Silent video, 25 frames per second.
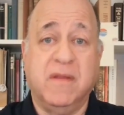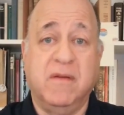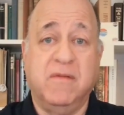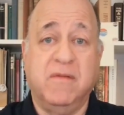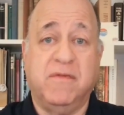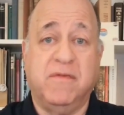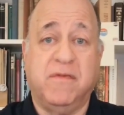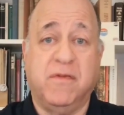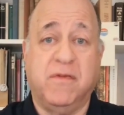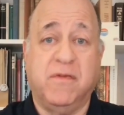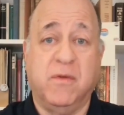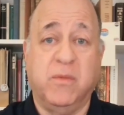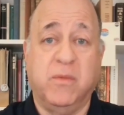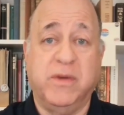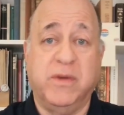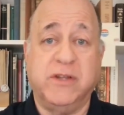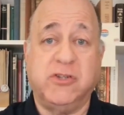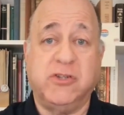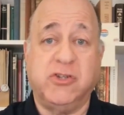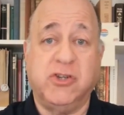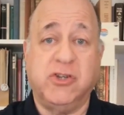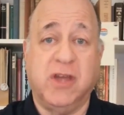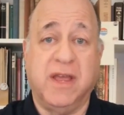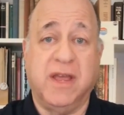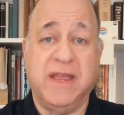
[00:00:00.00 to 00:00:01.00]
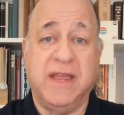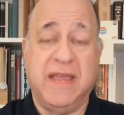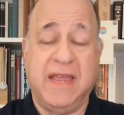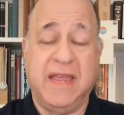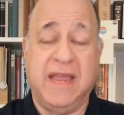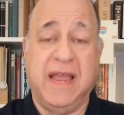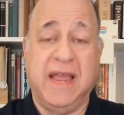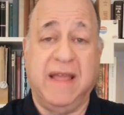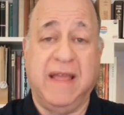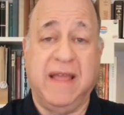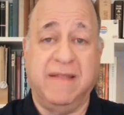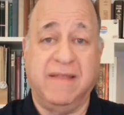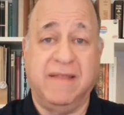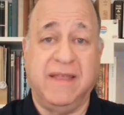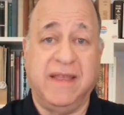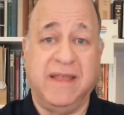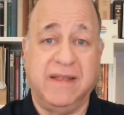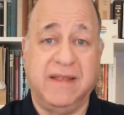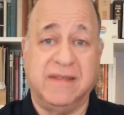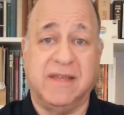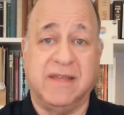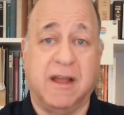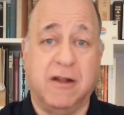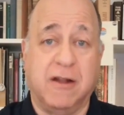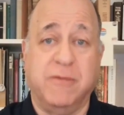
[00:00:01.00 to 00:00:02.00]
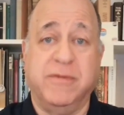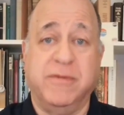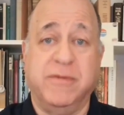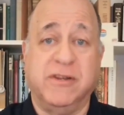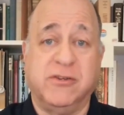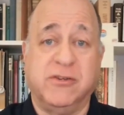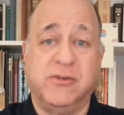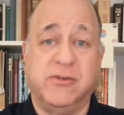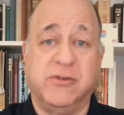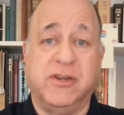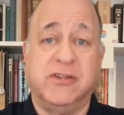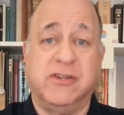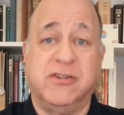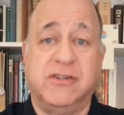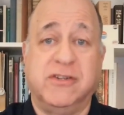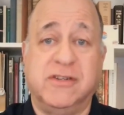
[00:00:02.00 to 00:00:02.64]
for which he and the entire administration